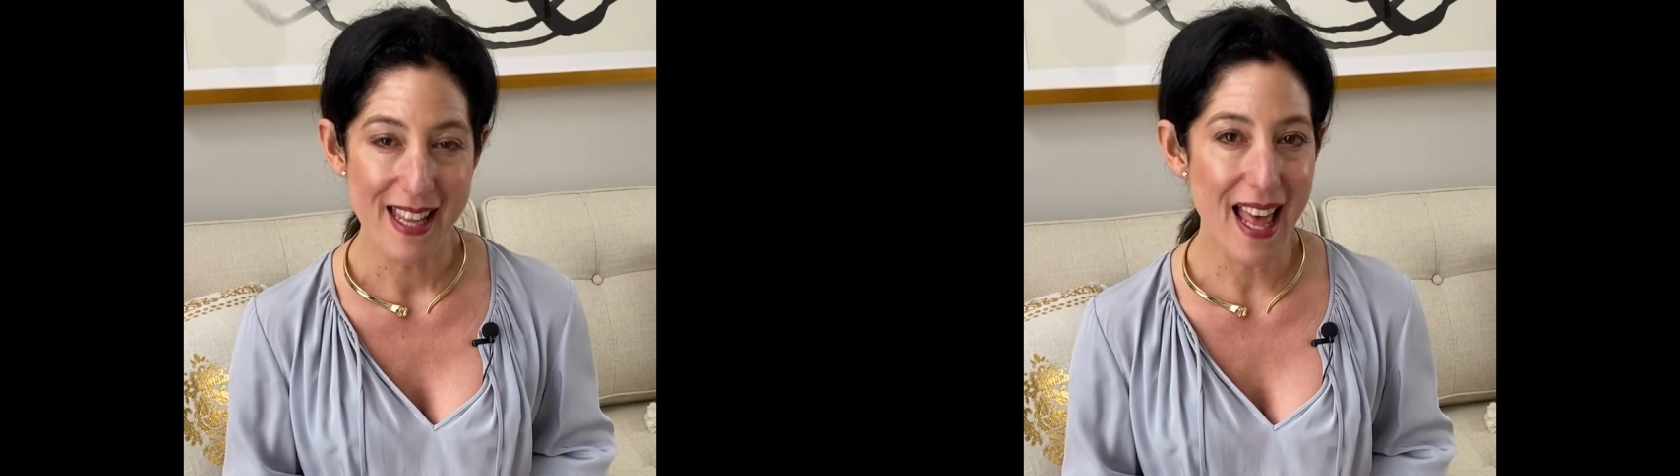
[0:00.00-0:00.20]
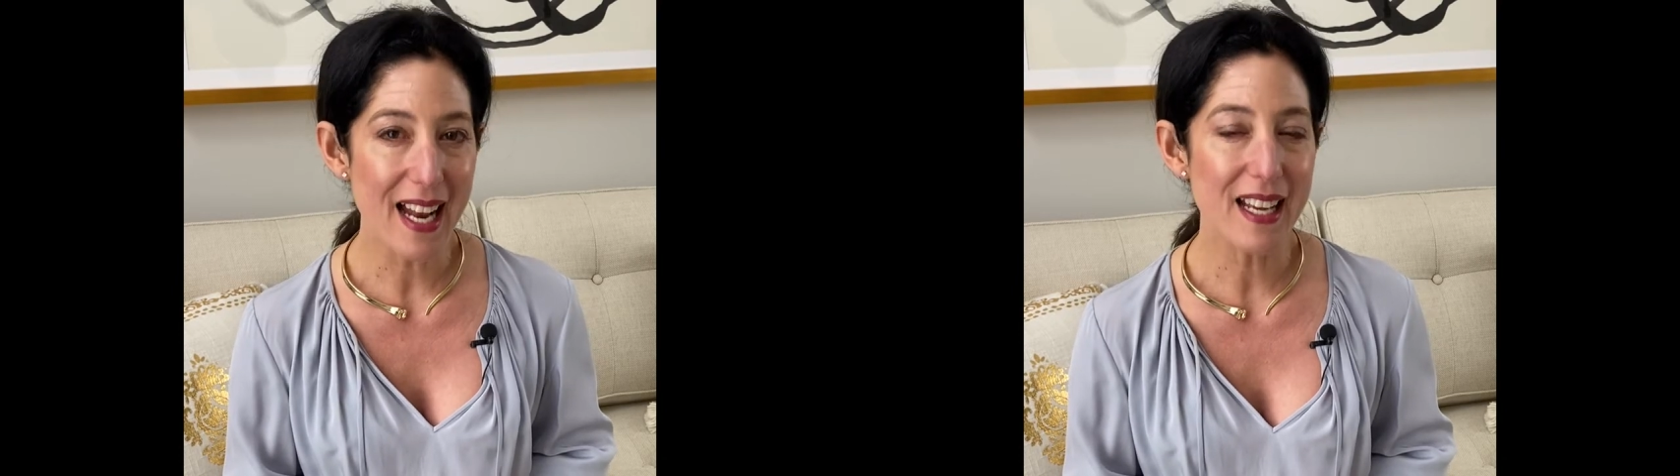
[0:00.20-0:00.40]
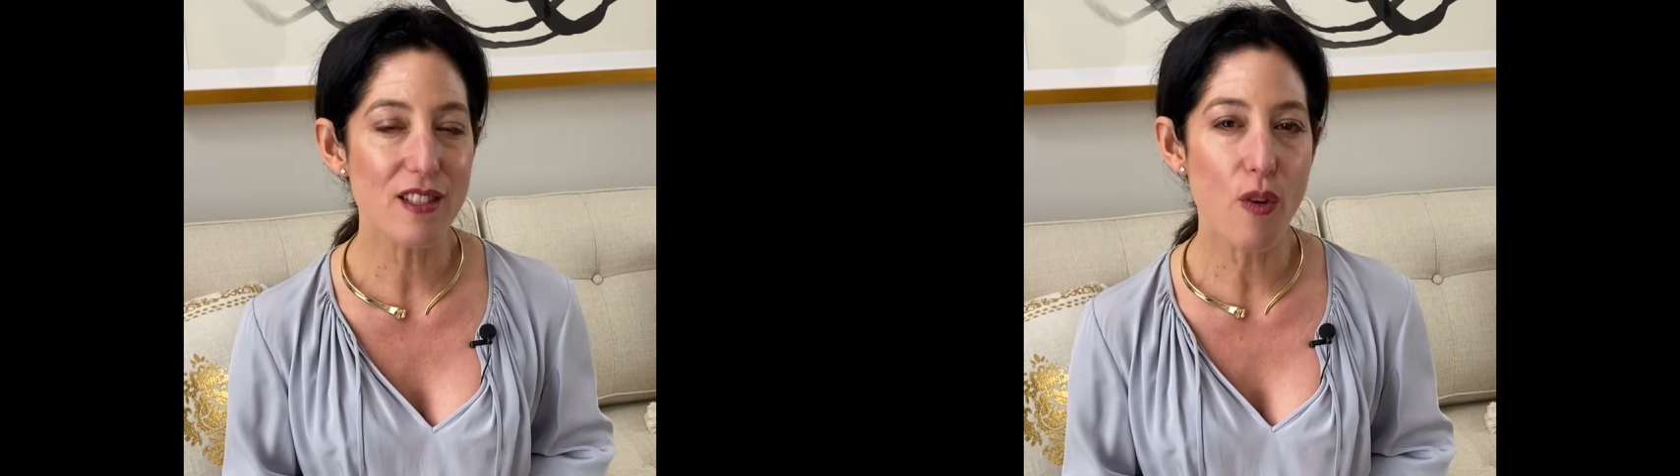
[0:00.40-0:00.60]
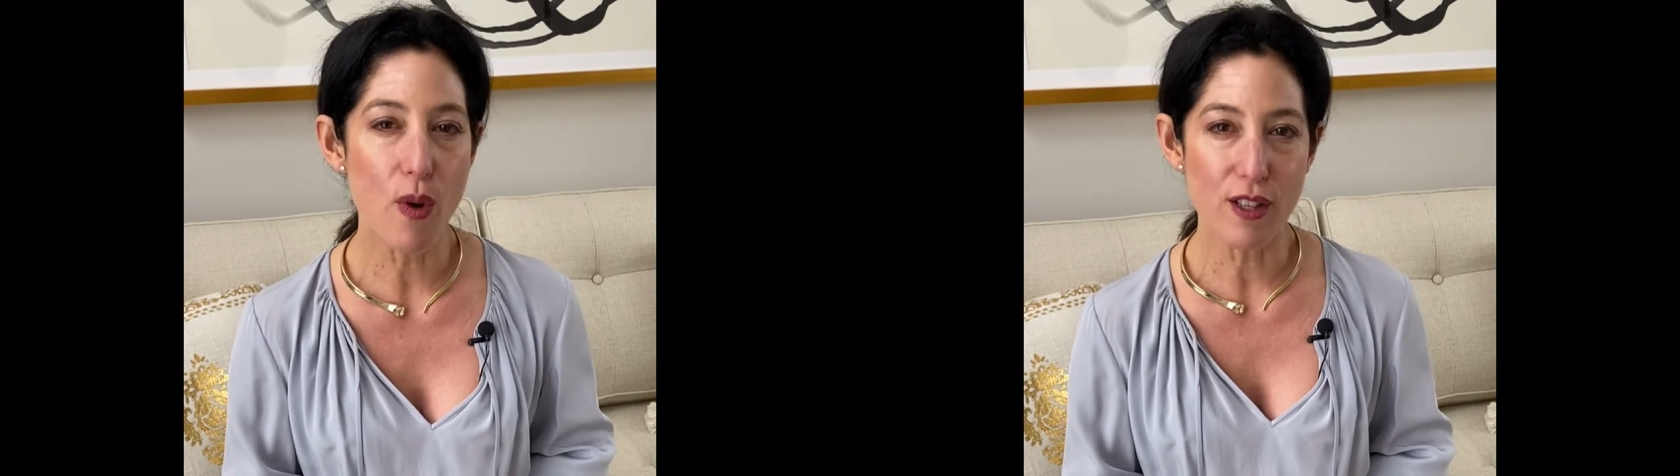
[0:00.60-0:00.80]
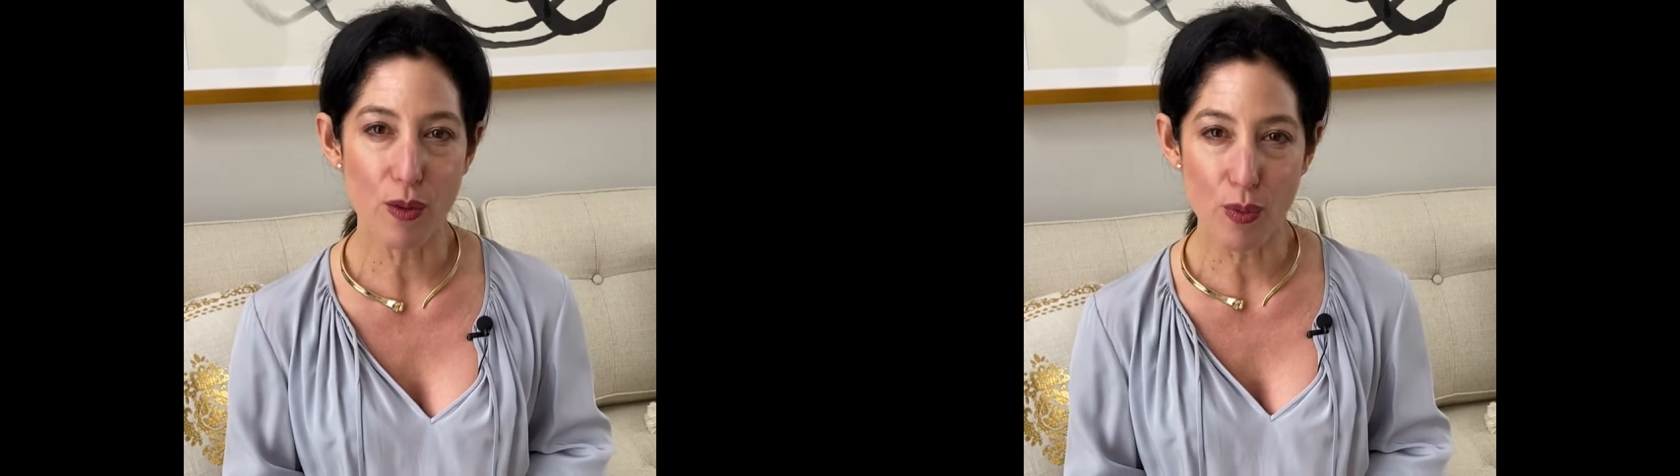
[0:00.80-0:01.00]
That is
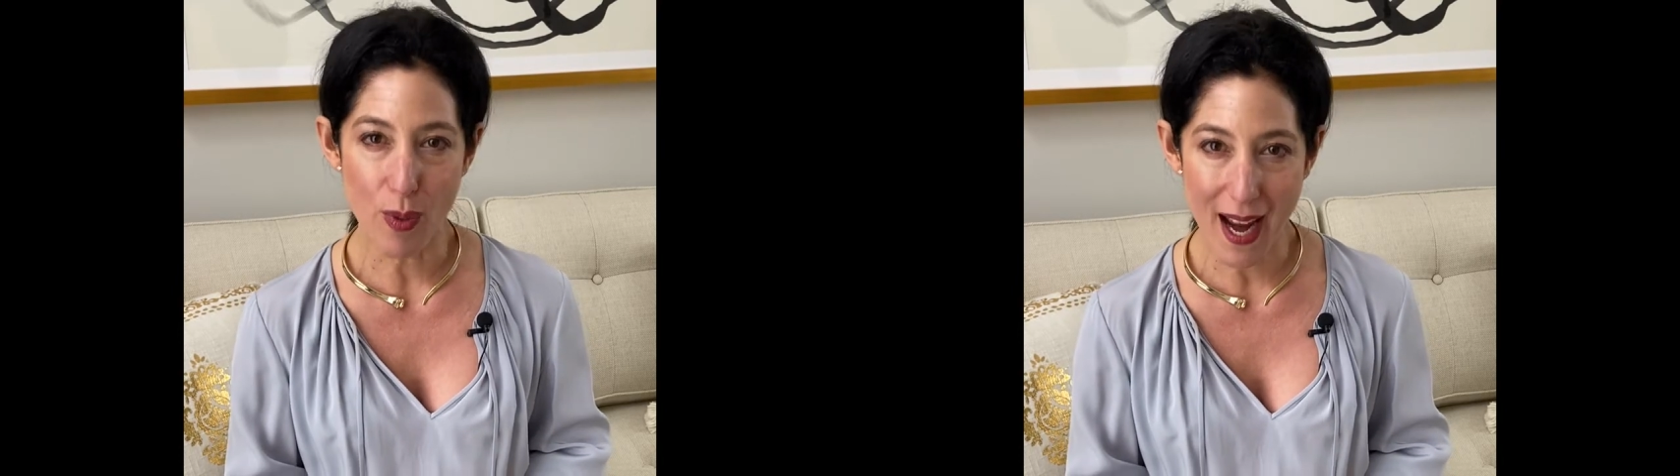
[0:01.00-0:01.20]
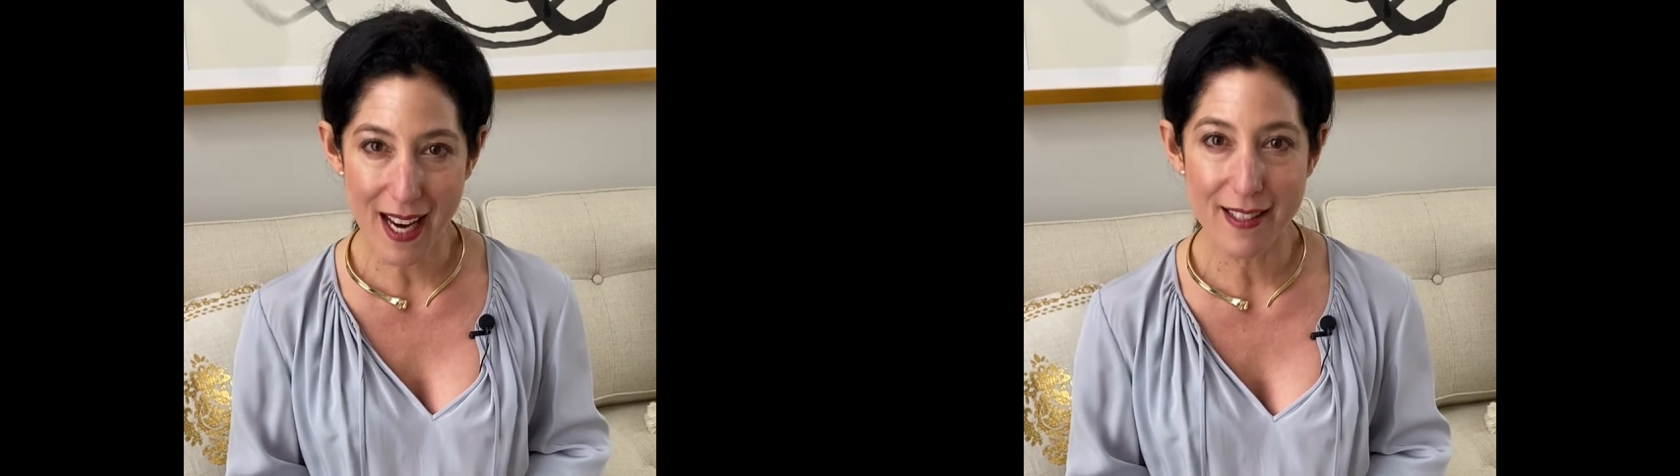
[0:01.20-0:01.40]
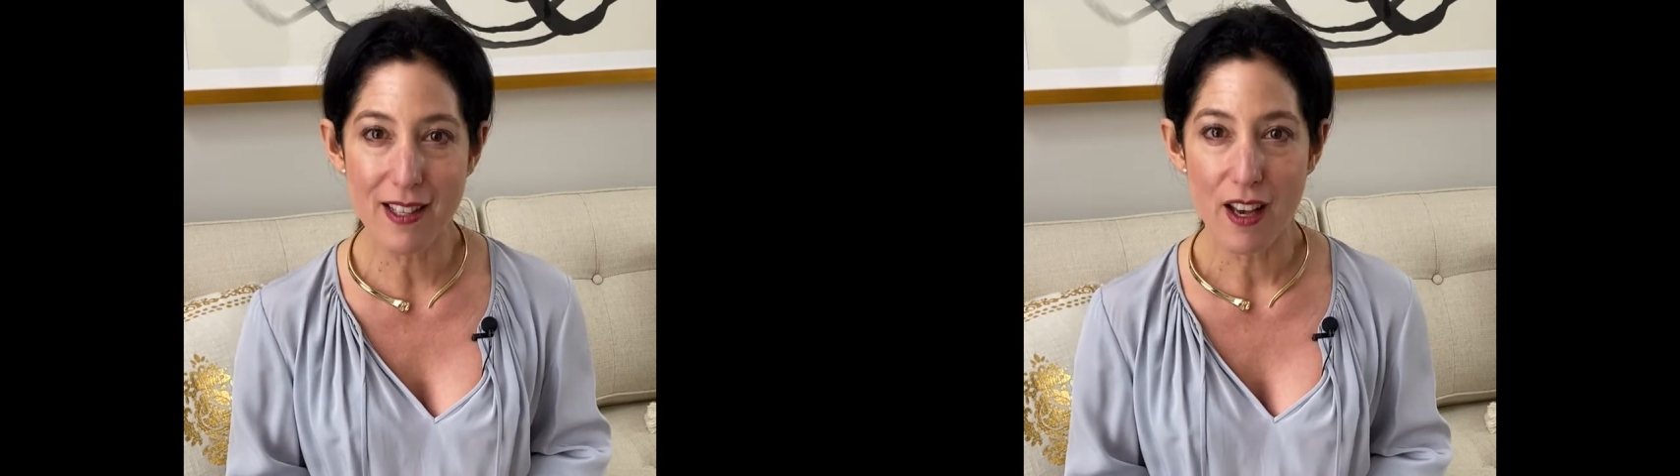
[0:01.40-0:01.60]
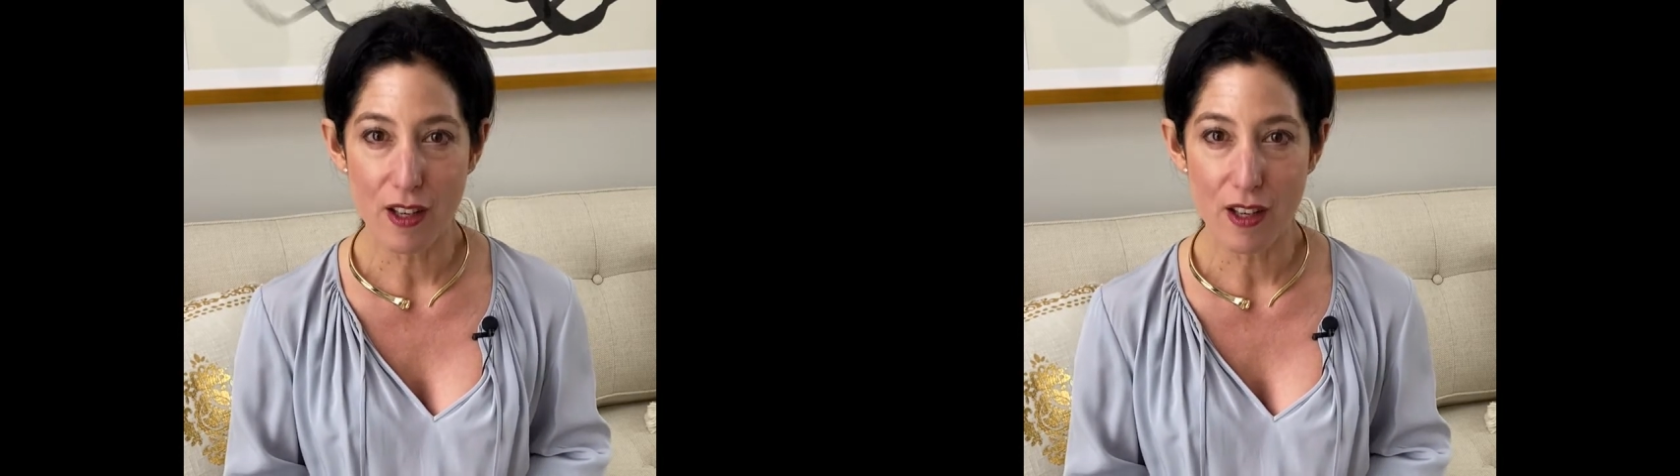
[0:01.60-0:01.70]
going to raise